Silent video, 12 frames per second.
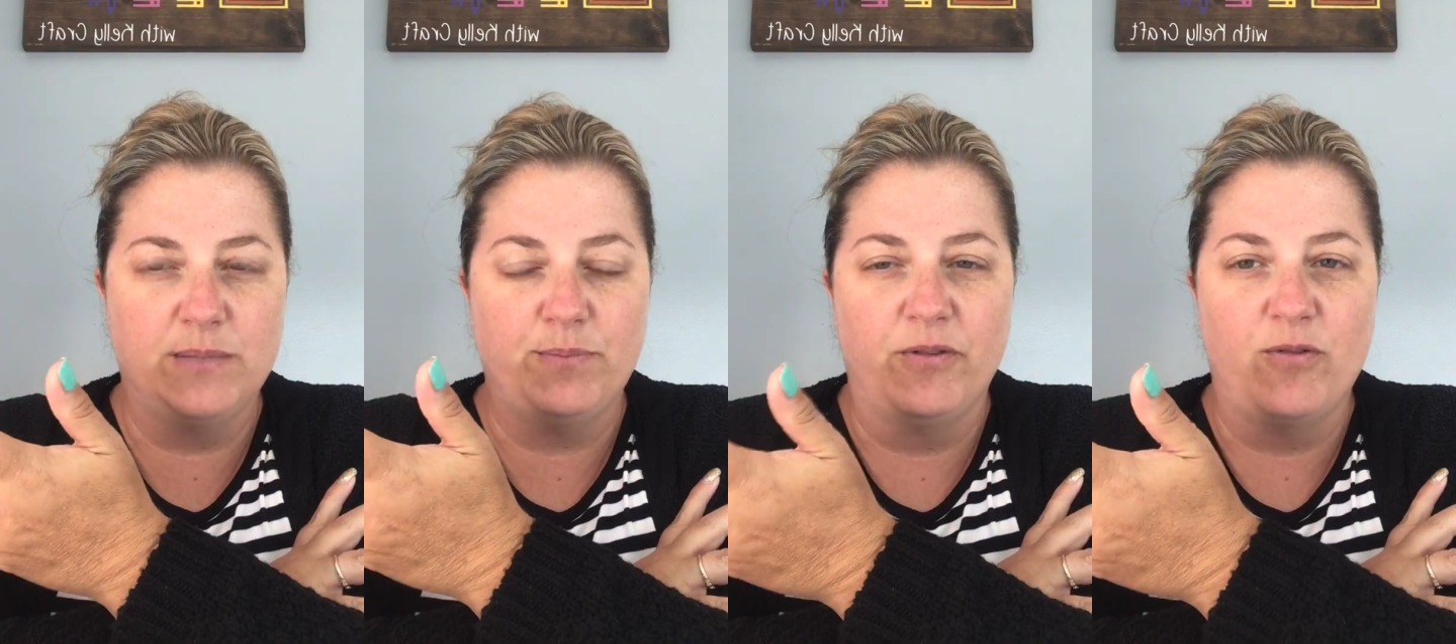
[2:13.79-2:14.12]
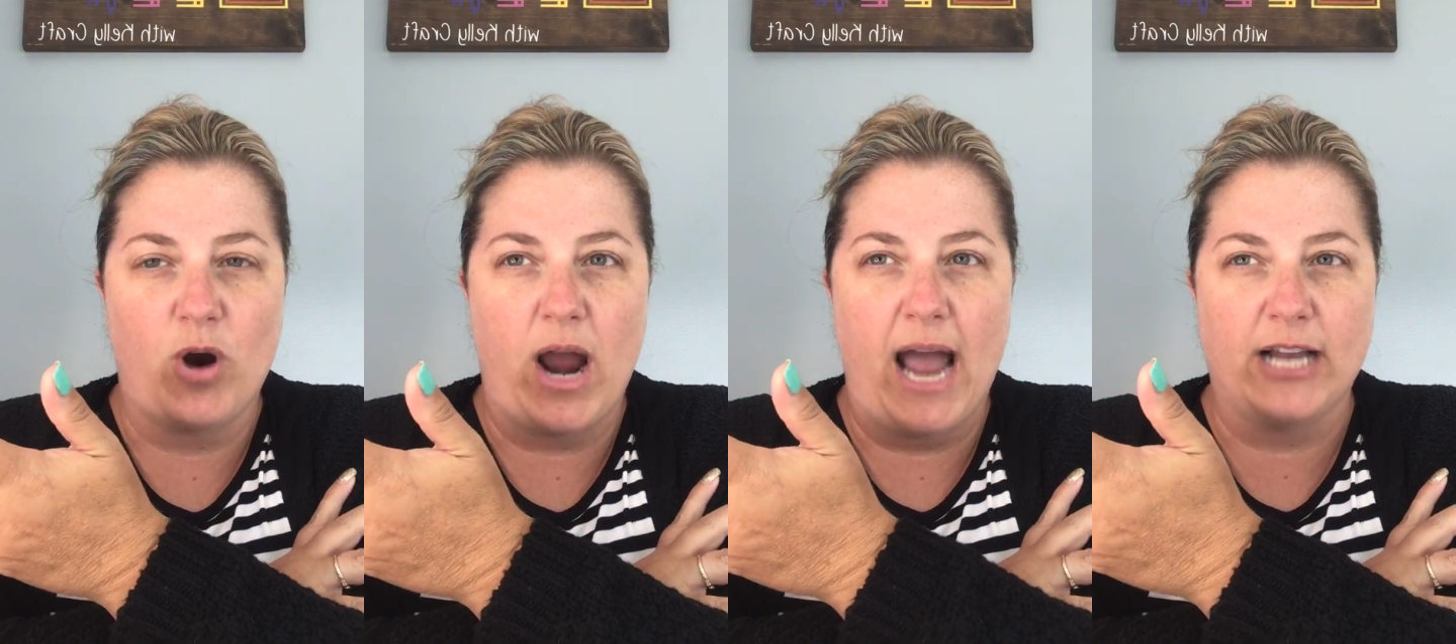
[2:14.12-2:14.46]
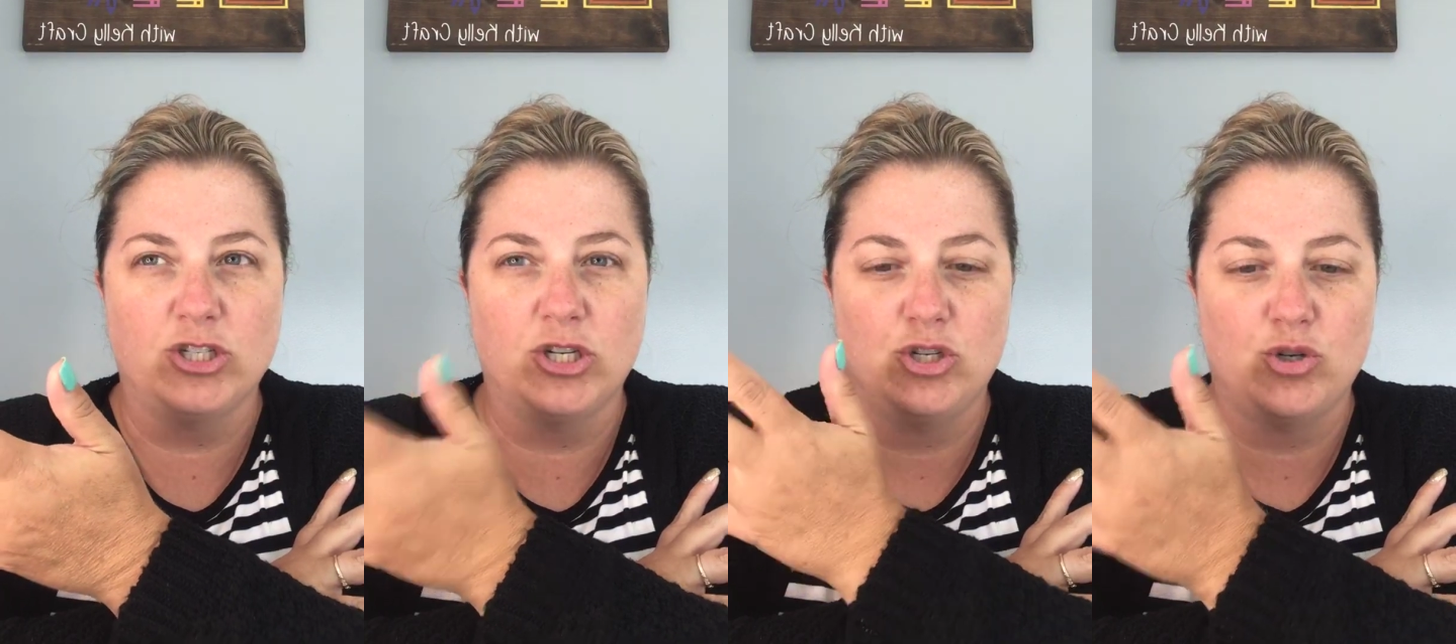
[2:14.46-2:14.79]
before I
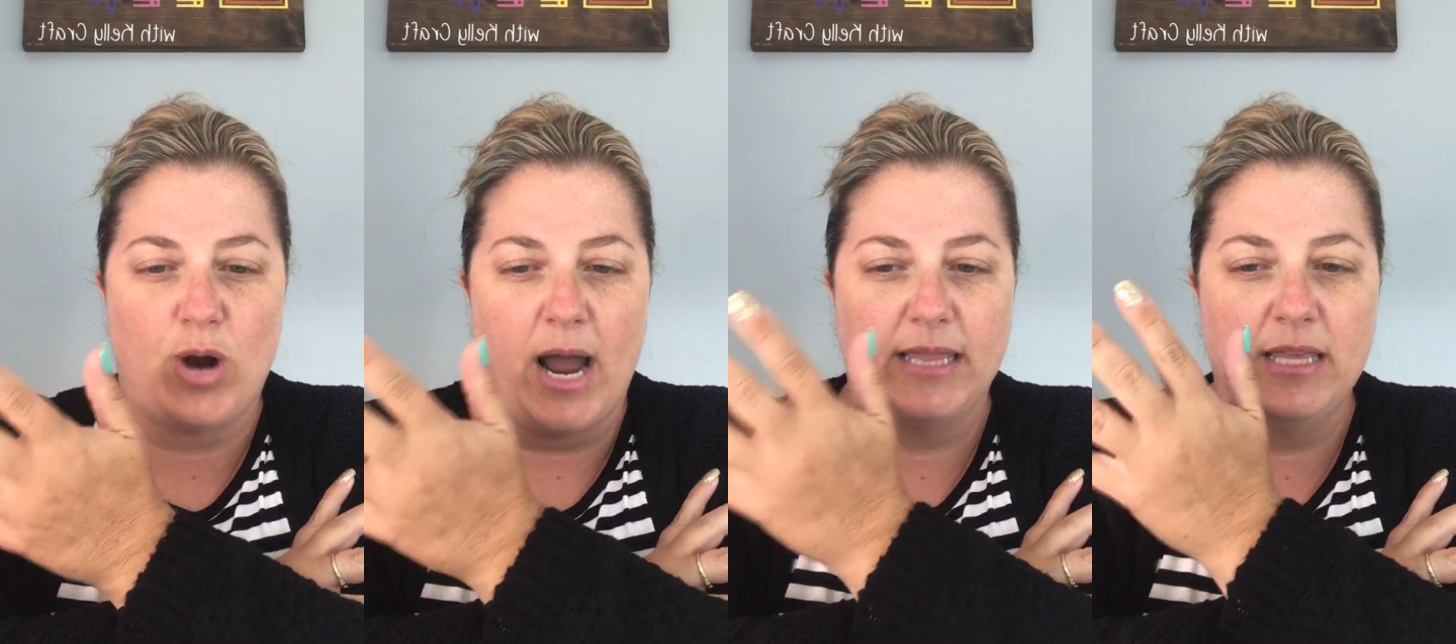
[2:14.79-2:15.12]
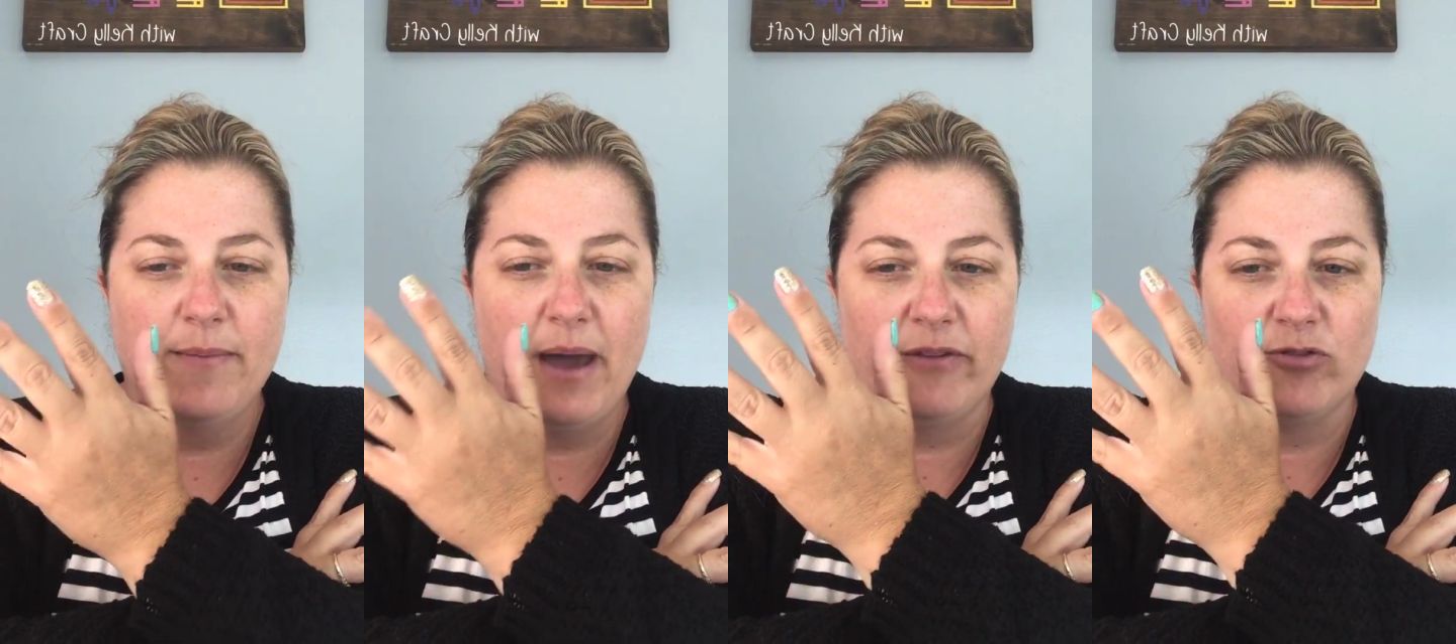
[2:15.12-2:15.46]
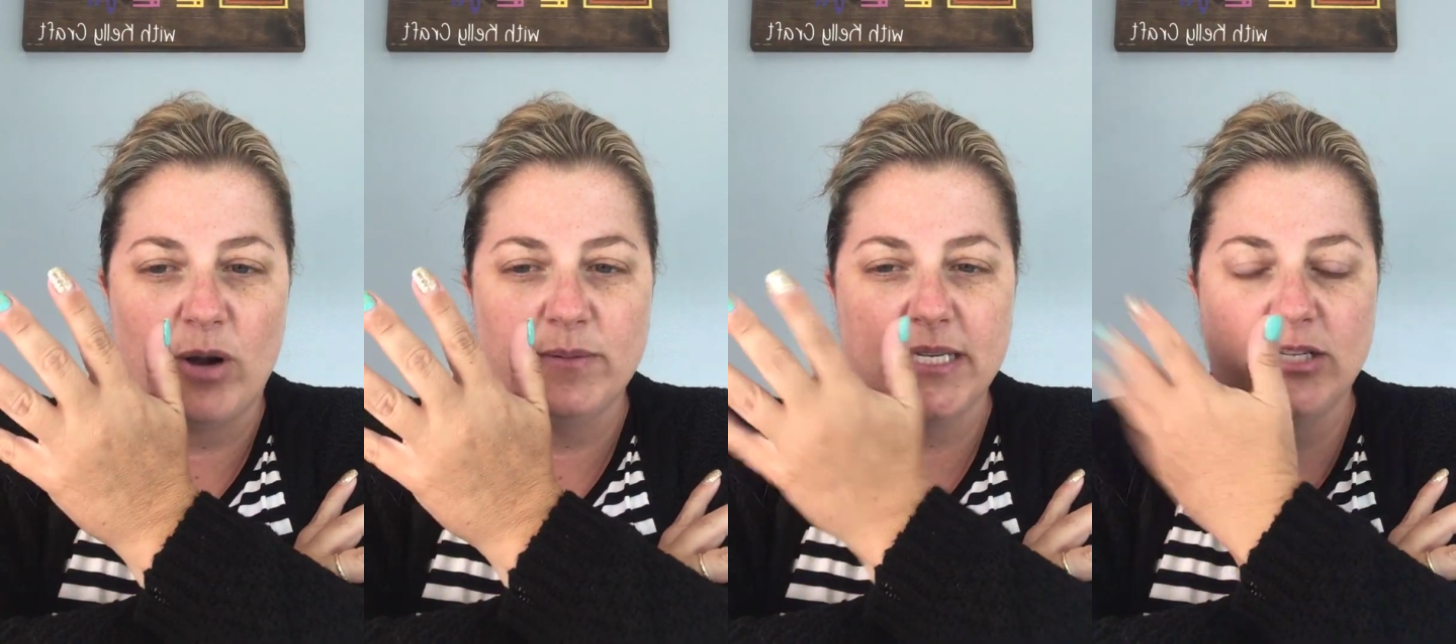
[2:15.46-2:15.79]
actually tried them after
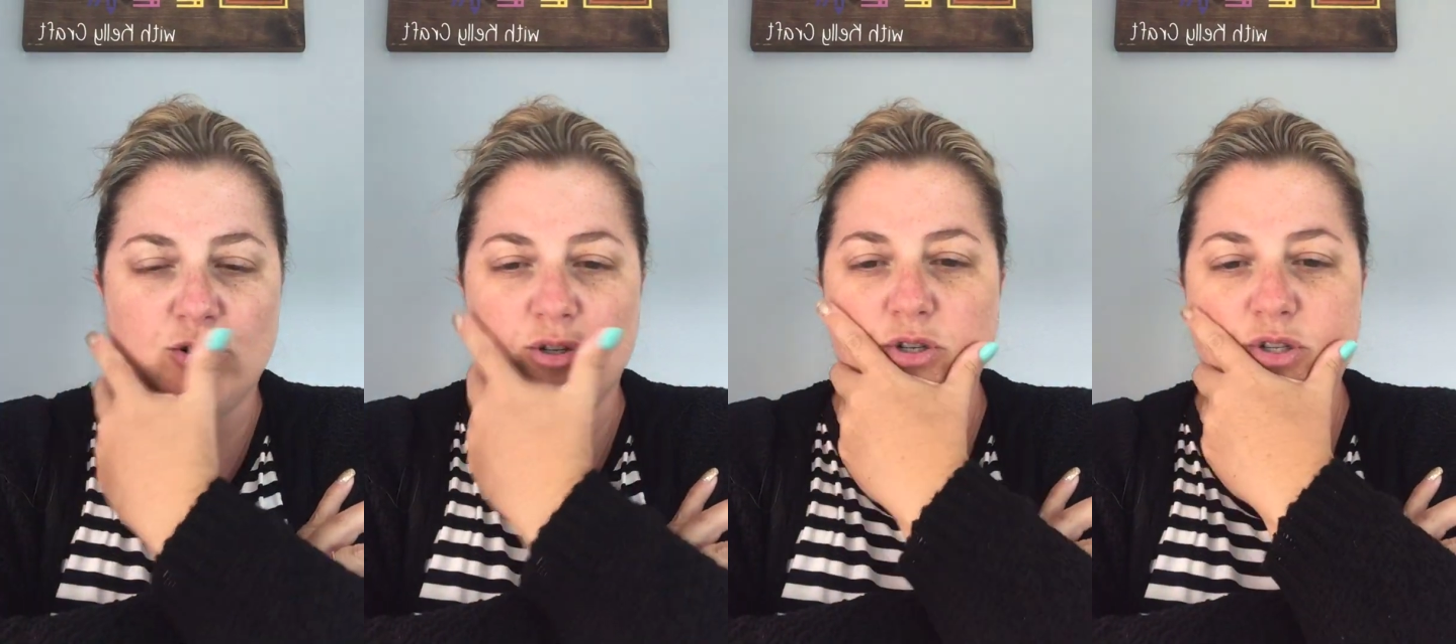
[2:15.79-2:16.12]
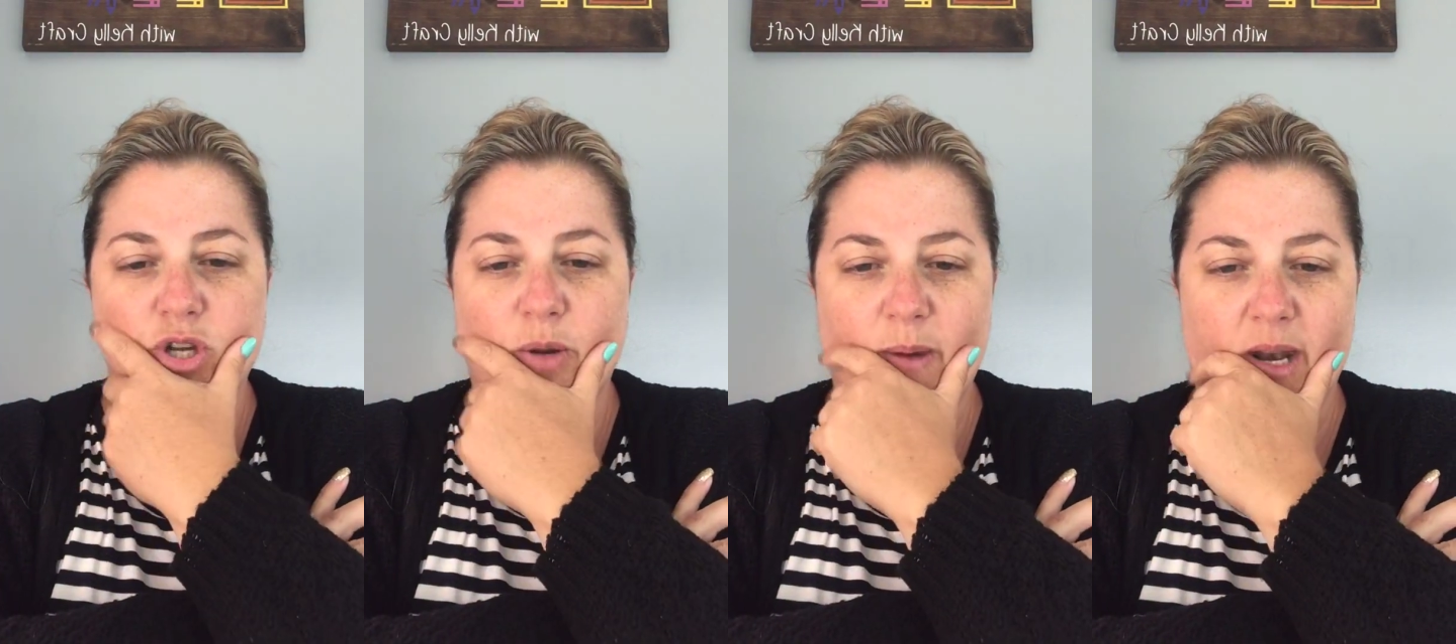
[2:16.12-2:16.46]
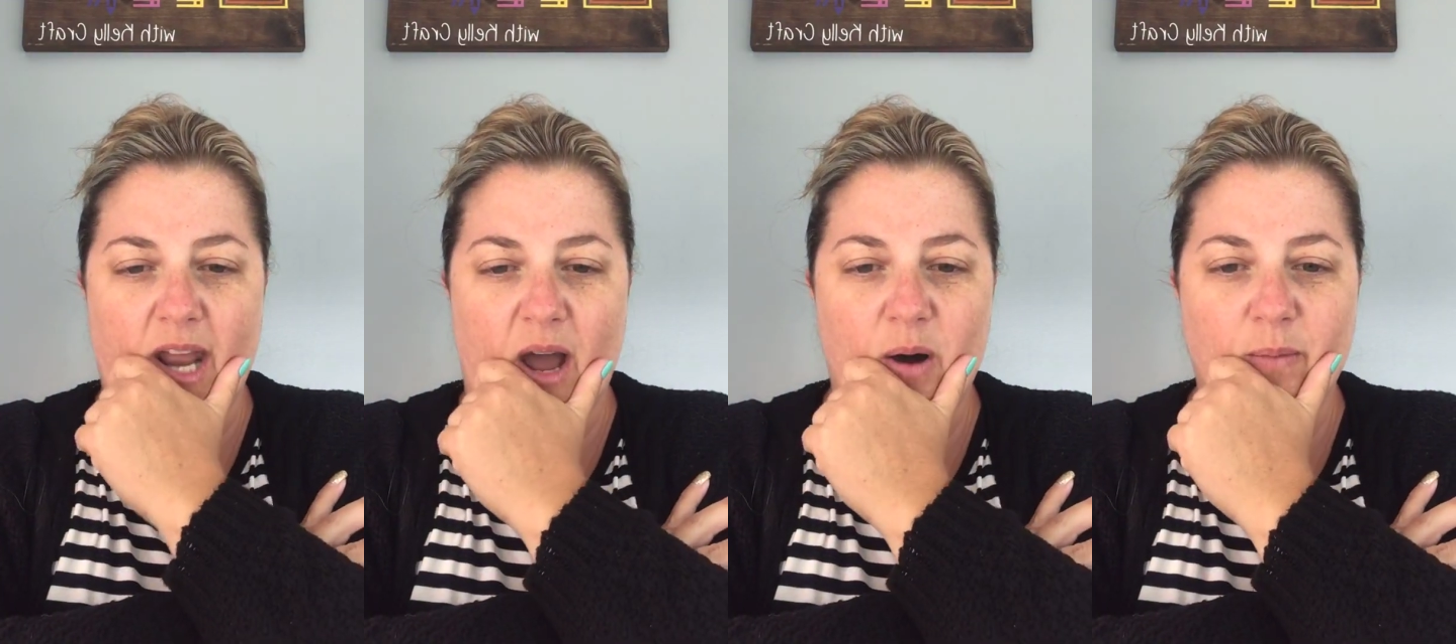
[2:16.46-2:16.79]
I was introduced to them. And
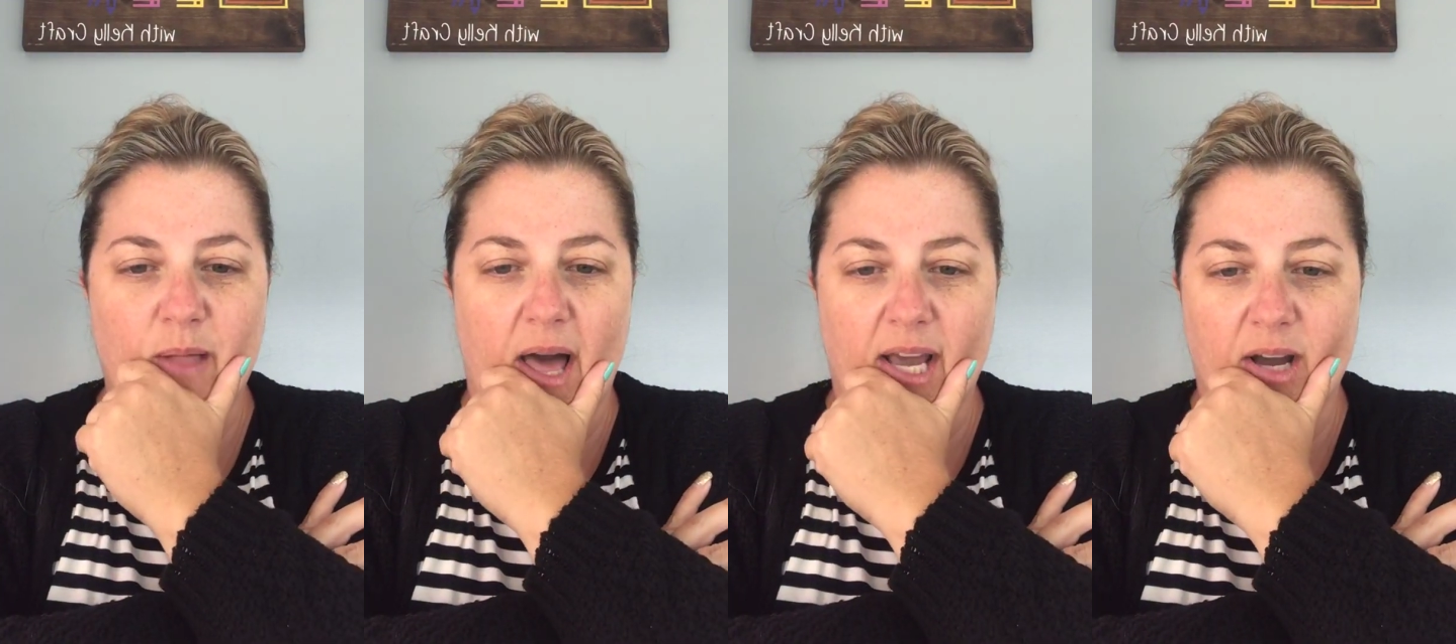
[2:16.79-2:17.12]
now I'm like,